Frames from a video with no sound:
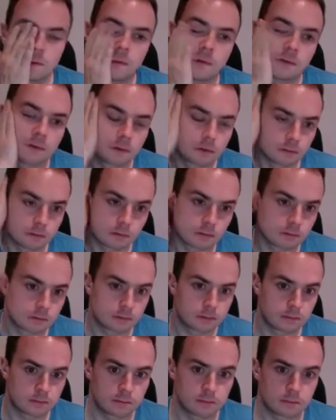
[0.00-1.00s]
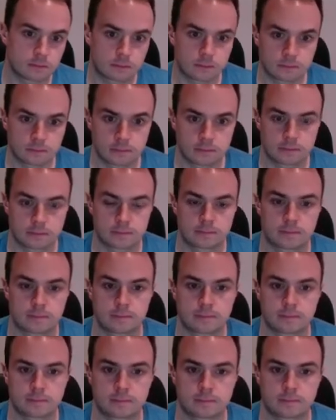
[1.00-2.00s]

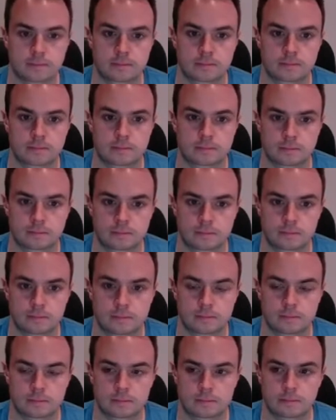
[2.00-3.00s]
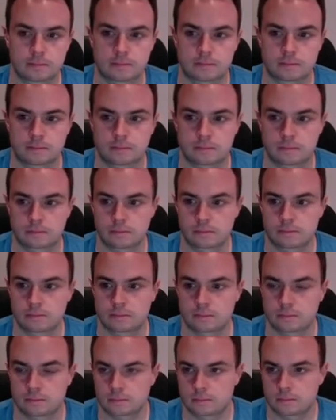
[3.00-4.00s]

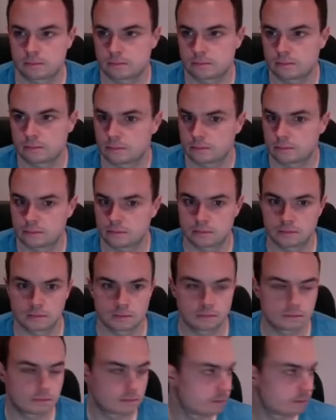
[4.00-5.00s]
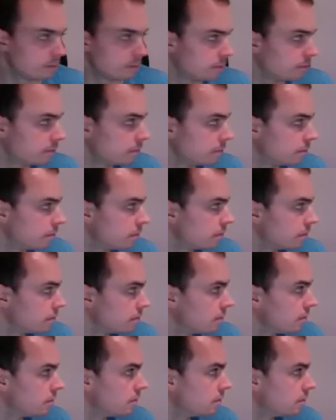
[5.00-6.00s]

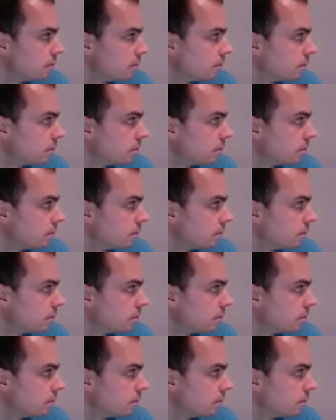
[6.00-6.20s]
[no speech]